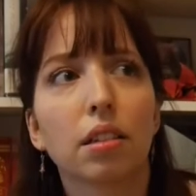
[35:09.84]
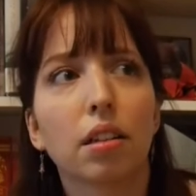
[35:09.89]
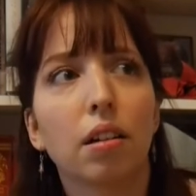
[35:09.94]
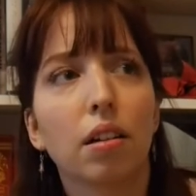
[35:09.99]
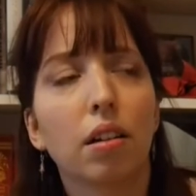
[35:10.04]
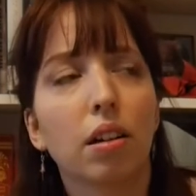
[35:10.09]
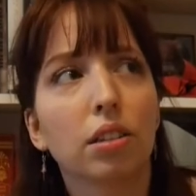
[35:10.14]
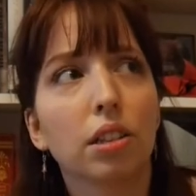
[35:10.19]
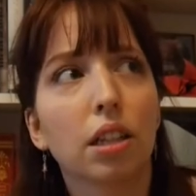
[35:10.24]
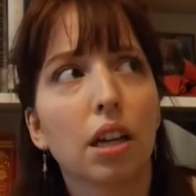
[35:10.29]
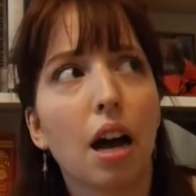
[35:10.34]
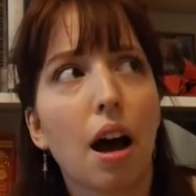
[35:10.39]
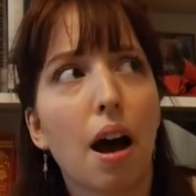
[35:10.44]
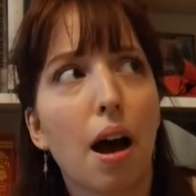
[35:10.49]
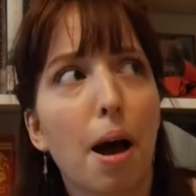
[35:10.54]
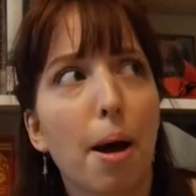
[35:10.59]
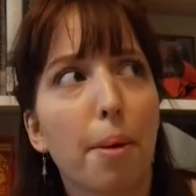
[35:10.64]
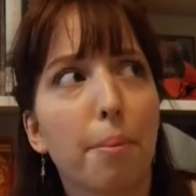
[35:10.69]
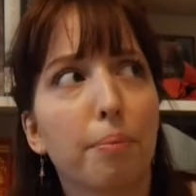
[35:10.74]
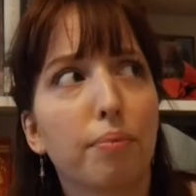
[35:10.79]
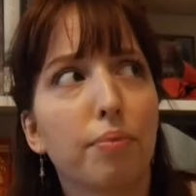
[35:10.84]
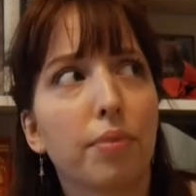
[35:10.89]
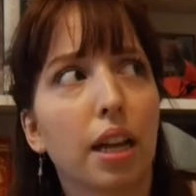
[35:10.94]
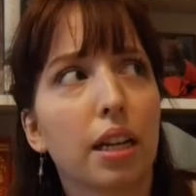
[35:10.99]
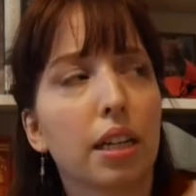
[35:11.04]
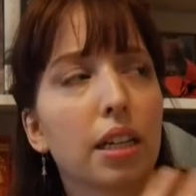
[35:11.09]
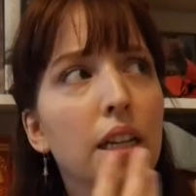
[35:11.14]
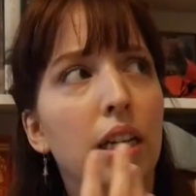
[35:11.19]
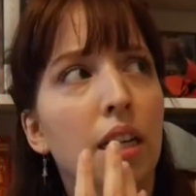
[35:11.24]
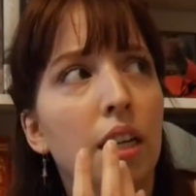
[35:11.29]
on,
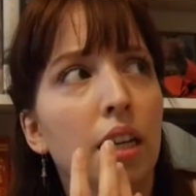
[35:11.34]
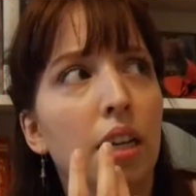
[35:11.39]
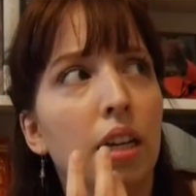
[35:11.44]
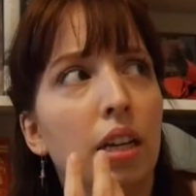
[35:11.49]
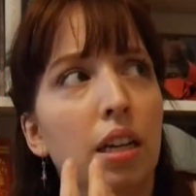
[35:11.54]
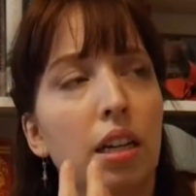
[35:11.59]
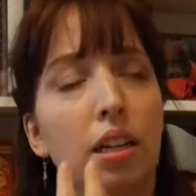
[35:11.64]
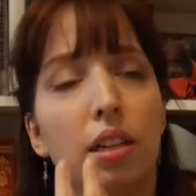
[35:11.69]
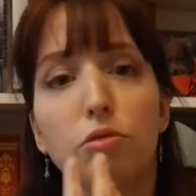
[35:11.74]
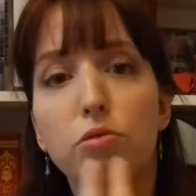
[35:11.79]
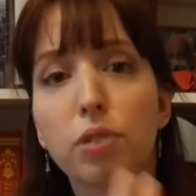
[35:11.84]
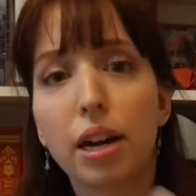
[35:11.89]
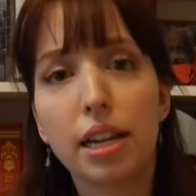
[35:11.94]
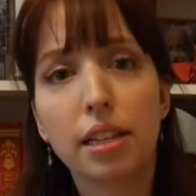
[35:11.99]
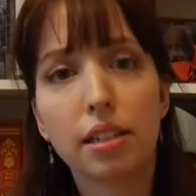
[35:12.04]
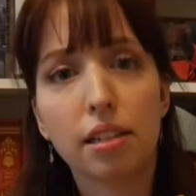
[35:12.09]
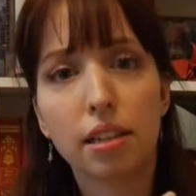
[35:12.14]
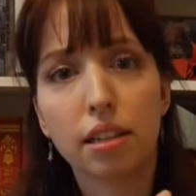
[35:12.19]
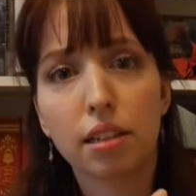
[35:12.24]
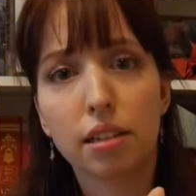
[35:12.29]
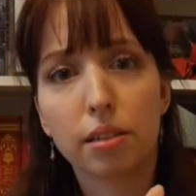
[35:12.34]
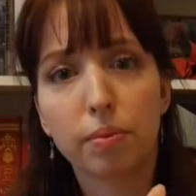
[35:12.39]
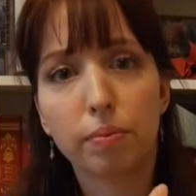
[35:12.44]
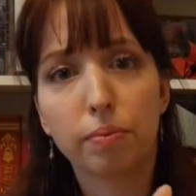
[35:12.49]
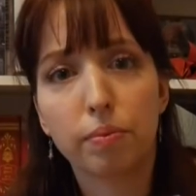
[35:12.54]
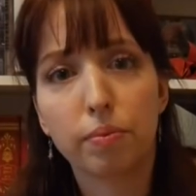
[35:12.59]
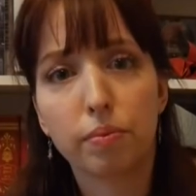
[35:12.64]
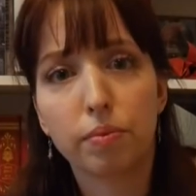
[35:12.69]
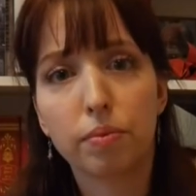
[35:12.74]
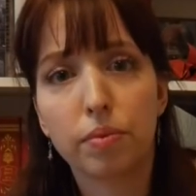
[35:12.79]
like
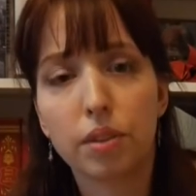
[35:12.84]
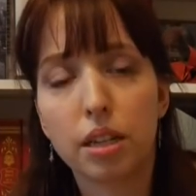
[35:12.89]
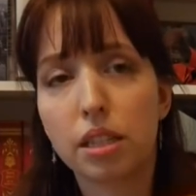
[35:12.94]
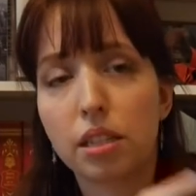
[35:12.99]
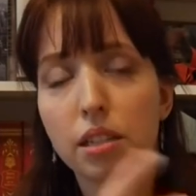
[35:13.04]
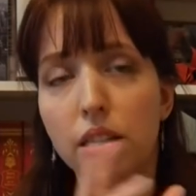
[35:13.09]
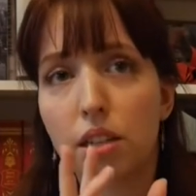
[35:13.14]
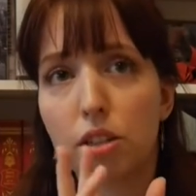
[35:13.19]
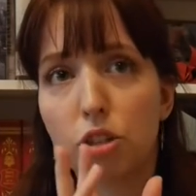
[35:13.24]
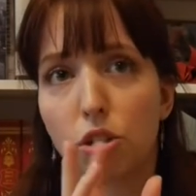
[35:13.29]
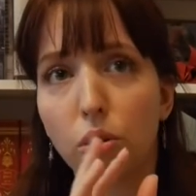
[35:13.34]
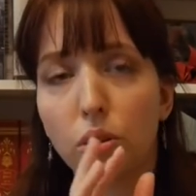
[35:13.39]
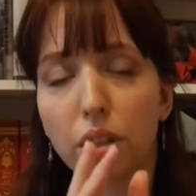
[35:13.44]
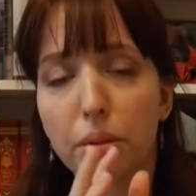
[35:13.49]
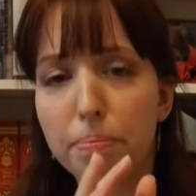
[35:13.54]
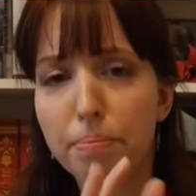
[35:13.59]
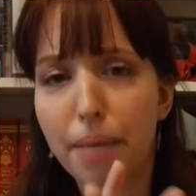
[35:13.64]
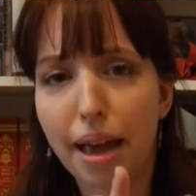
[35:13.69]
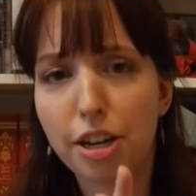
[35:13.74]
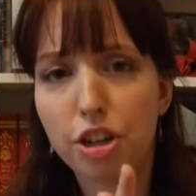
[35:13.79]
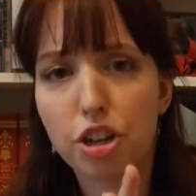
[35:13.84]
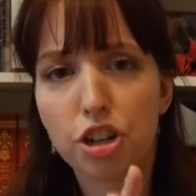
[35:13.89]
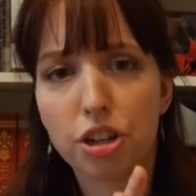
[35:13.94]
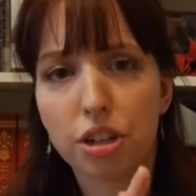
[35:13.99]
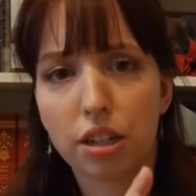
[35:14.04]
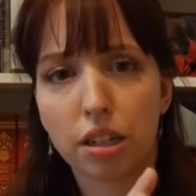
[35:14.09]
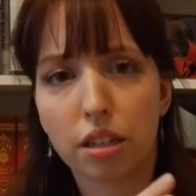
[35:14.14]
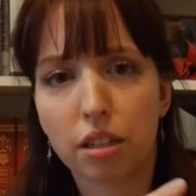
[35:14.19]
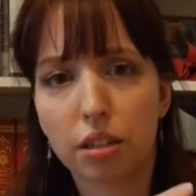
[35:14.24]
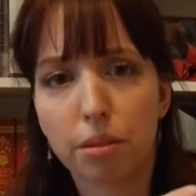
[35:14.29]
racism. It's only
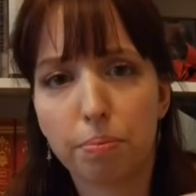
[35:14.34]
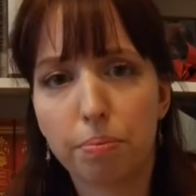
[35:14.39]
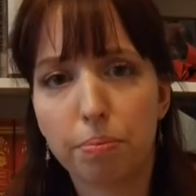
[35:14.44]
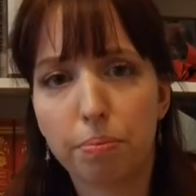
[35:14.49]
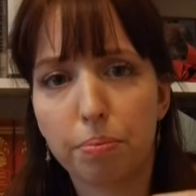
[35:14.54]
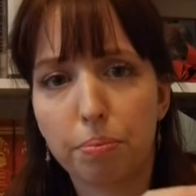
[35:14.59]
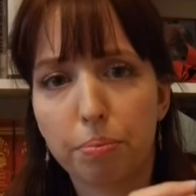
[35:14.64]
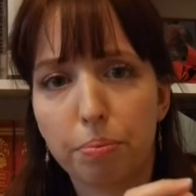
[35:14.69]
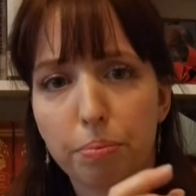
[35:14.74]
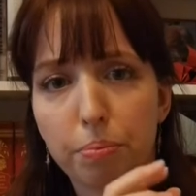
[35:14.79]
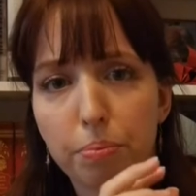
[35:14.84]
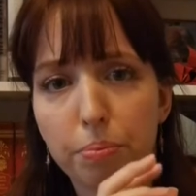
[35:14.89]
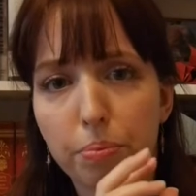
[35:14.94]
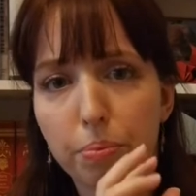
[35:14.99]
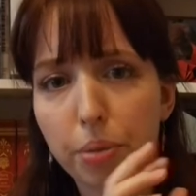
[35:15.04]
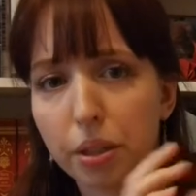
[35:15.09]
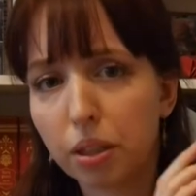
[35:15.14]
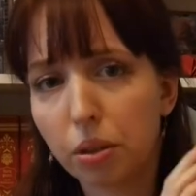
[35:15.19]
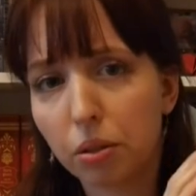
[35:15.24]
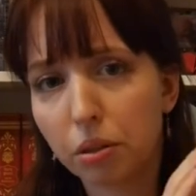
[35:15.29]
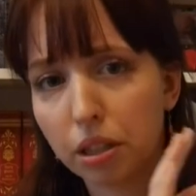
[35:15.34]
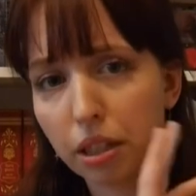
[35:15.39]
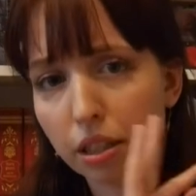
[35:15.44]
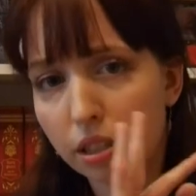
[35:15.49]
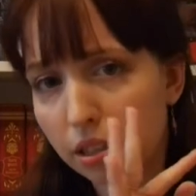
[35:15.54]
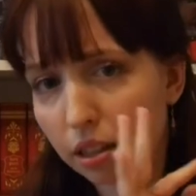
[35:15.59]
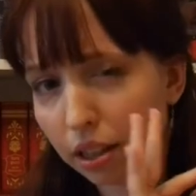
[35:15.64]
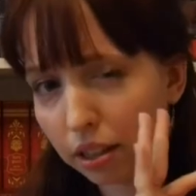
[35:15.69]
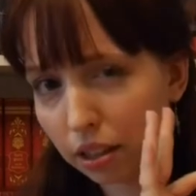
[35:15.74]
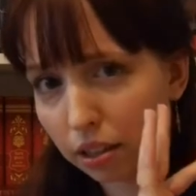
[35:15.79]
mentioned, but only
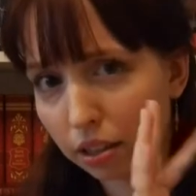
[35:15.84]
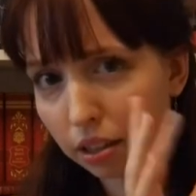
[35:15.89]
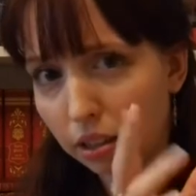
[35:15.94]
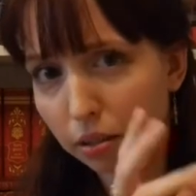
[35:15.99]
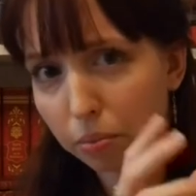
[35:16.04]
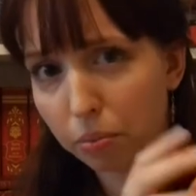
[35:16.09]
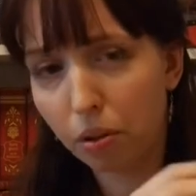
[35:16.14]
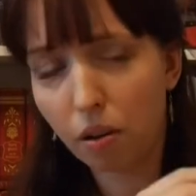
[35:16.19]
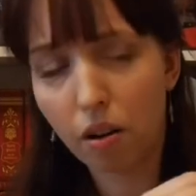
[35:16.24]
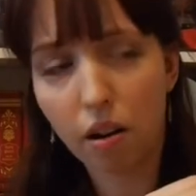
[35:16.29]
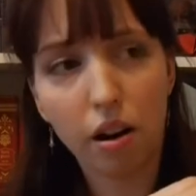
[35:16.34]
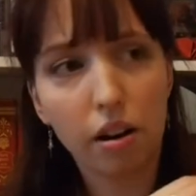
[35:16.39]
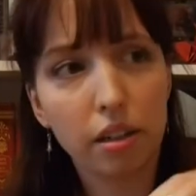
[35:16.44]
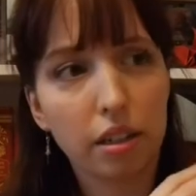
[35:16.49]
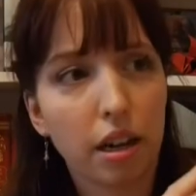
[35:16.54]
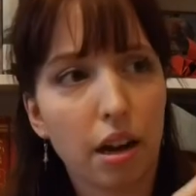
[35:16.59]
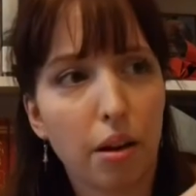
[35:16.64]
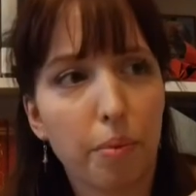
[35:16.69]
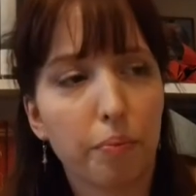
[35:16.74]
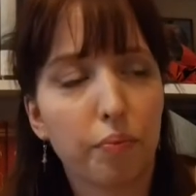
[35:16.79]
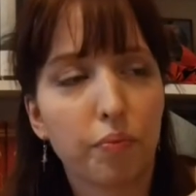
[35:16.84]
as like a little part.